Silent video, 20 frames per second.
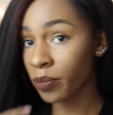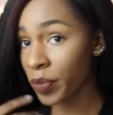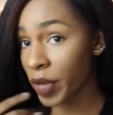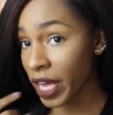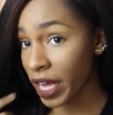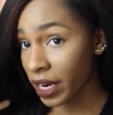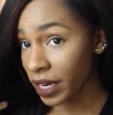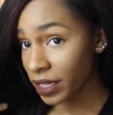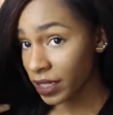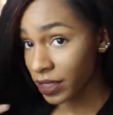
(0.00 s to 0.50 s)

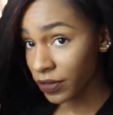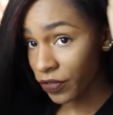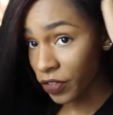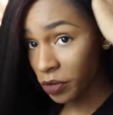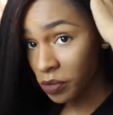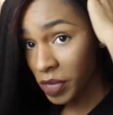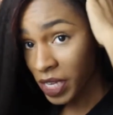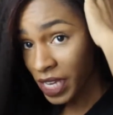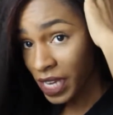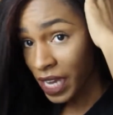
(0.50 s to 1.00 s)
But
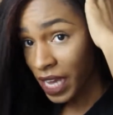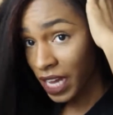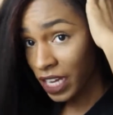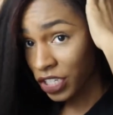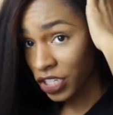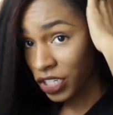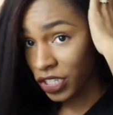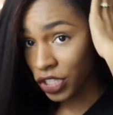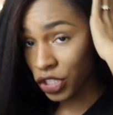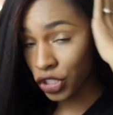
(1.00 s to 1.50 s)
for me,
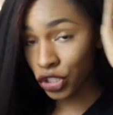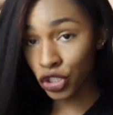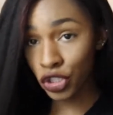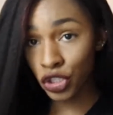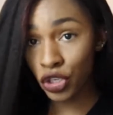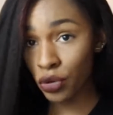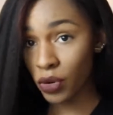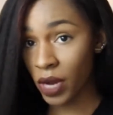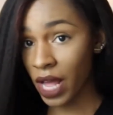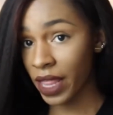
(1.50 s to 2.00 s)
I just
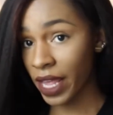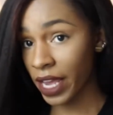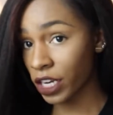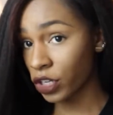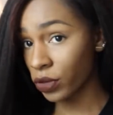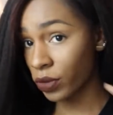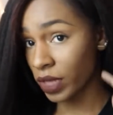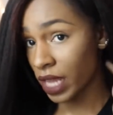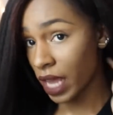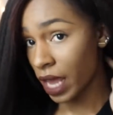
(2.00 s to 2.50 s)
do not
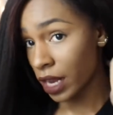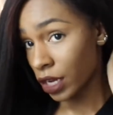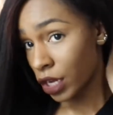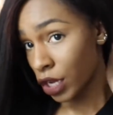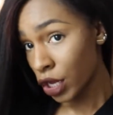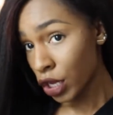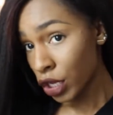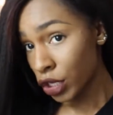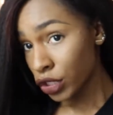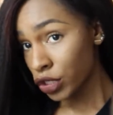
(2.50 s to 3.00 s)
like doing that.
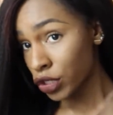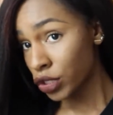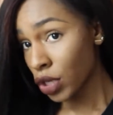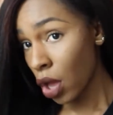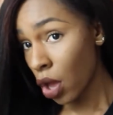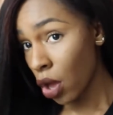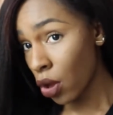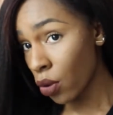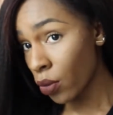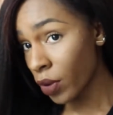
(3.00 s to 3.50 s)

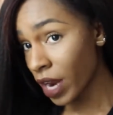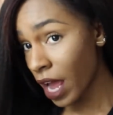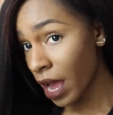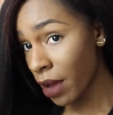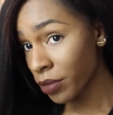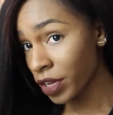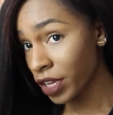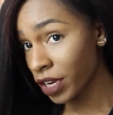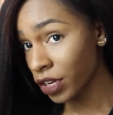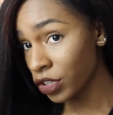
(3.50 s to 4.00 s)
So what
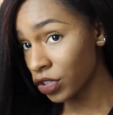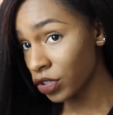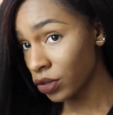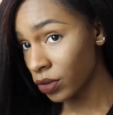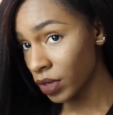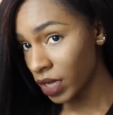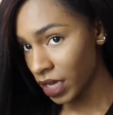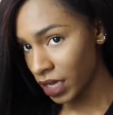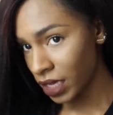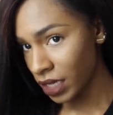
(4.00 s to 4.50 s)
I'm going to
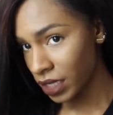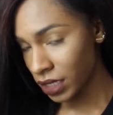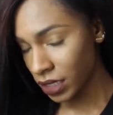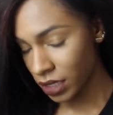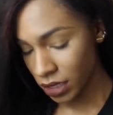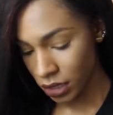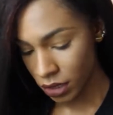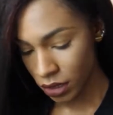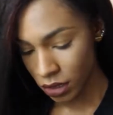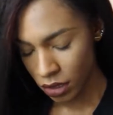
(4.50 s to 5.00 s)
do
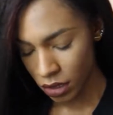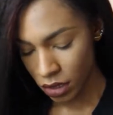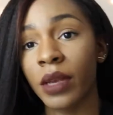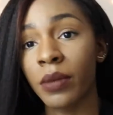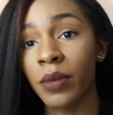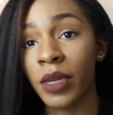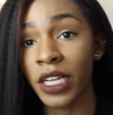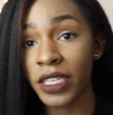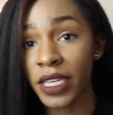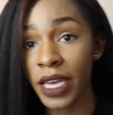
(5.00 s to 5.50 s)
is
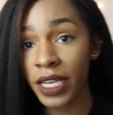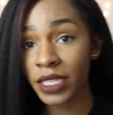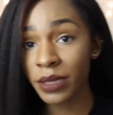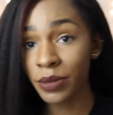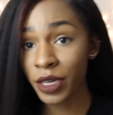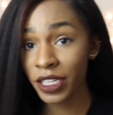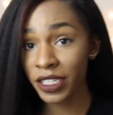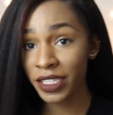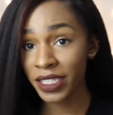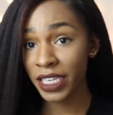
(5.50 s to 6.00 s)
I'm going to take
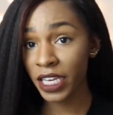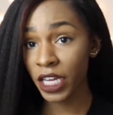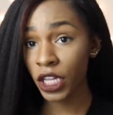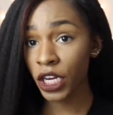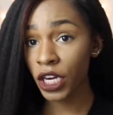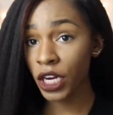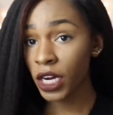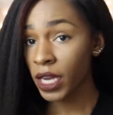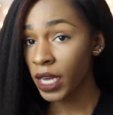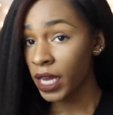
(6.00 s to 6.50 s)
some
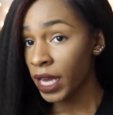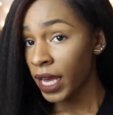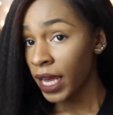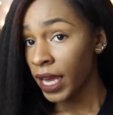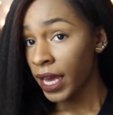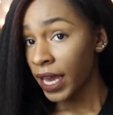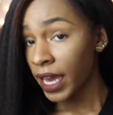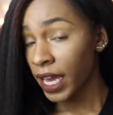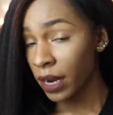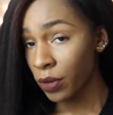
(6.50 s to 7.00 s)
concealer
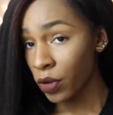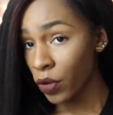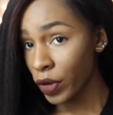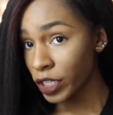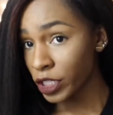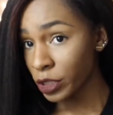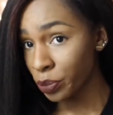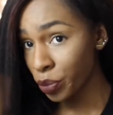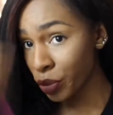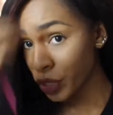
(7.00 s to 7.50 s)
and I'm
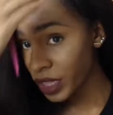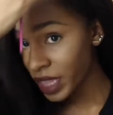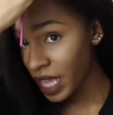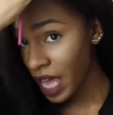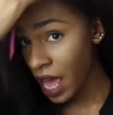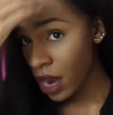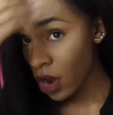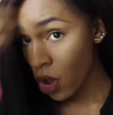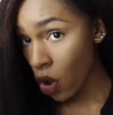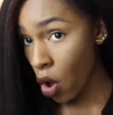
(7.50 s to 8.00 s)
going to put
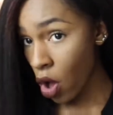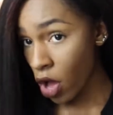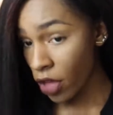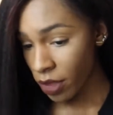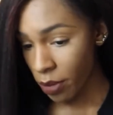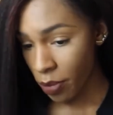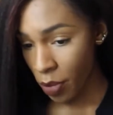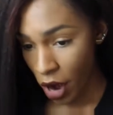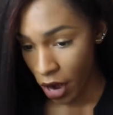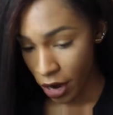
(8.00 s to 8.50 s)
that
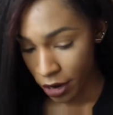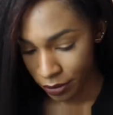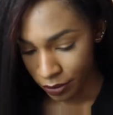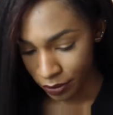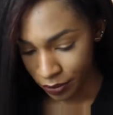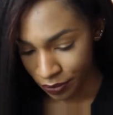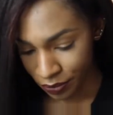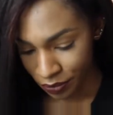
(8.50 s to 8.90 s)
on the part.